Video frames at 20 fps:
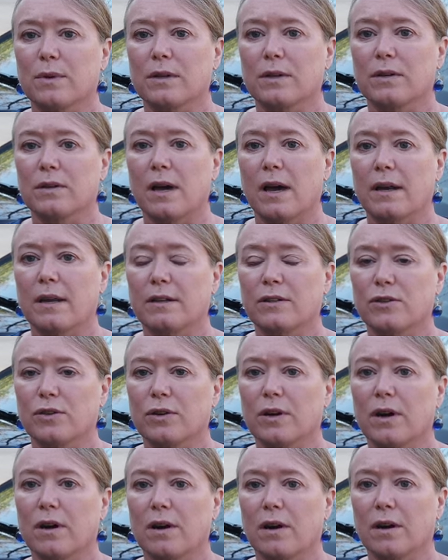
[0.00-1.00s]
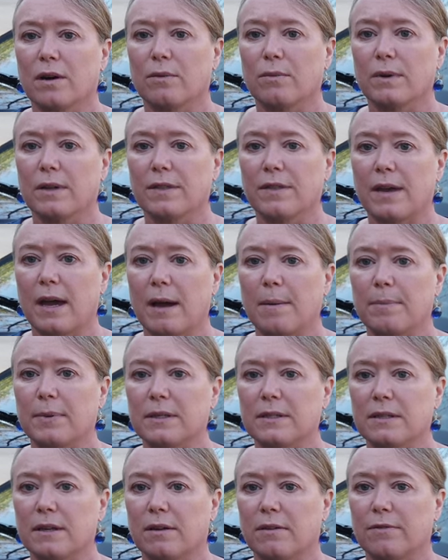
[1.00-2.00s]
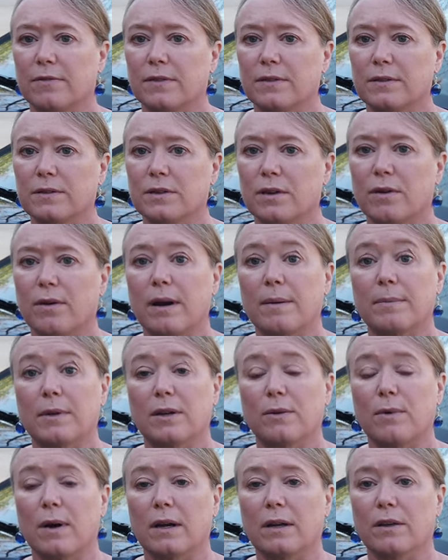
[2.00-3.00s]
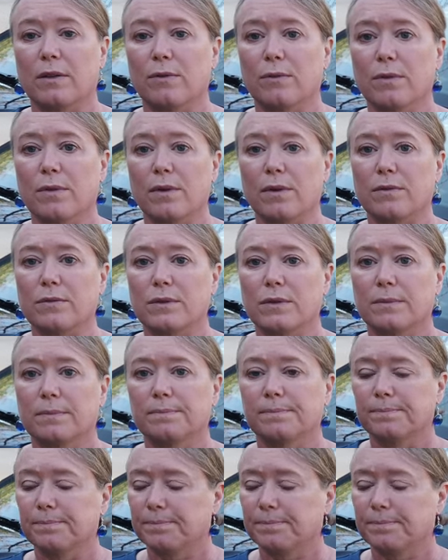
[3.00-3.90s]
when you're not at your car with the app itself. So I'm going to walk you through those.